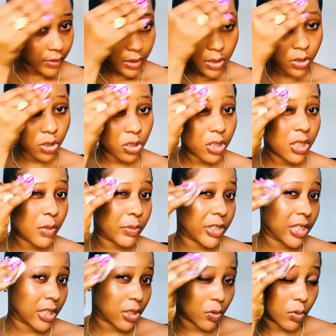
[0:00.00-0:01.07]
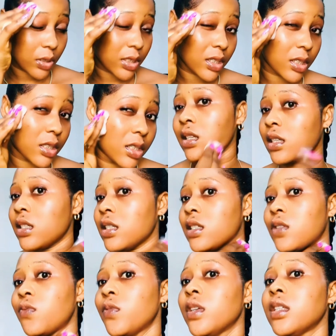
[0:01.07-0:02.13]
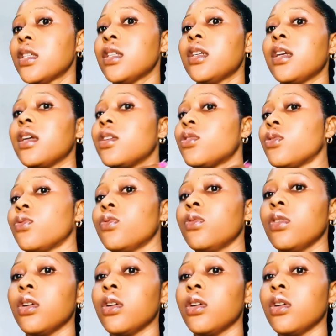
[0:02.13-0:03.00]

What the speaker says: So you need to be gentle with this. This is the first thing that I do.